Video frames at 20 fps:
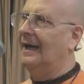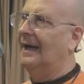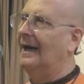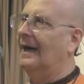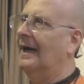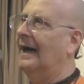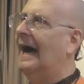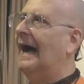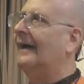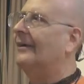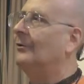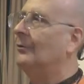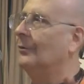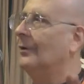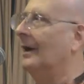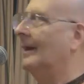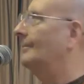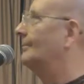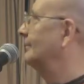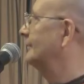I grew
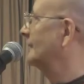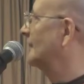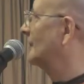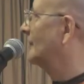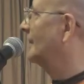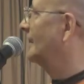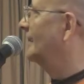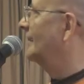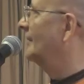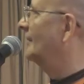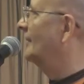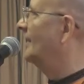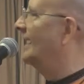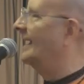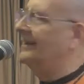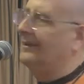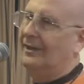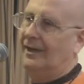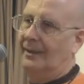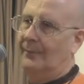up during the
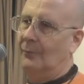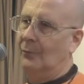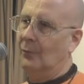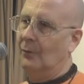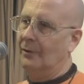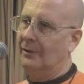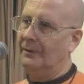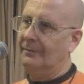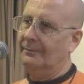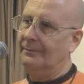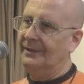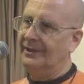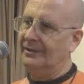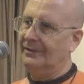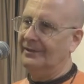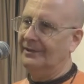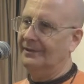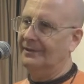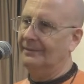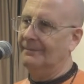Vietnam War
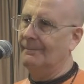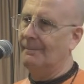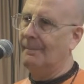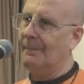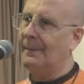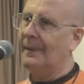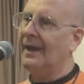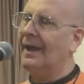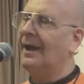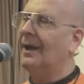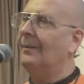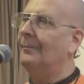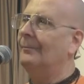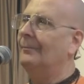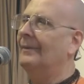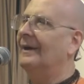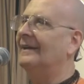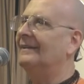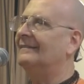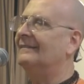period,
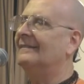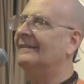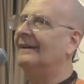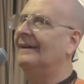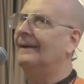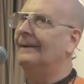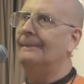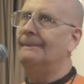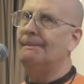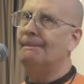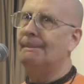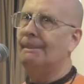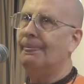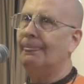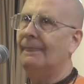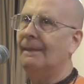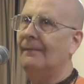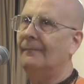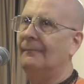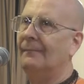but
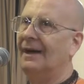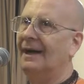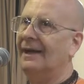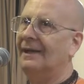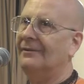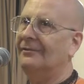my